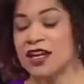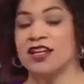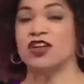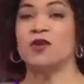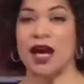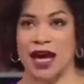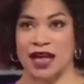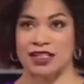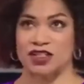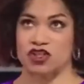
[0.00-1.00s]
mm -hmm. you
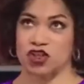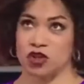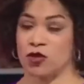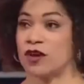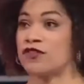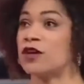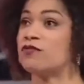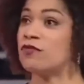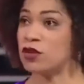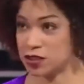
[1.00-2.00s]
had two of
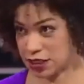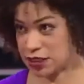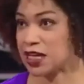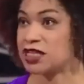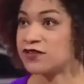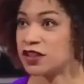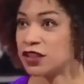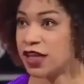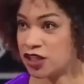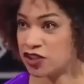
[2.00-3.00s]
the most
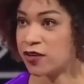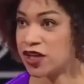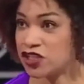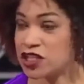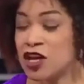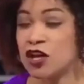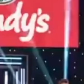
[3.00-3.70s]
successful HOHs.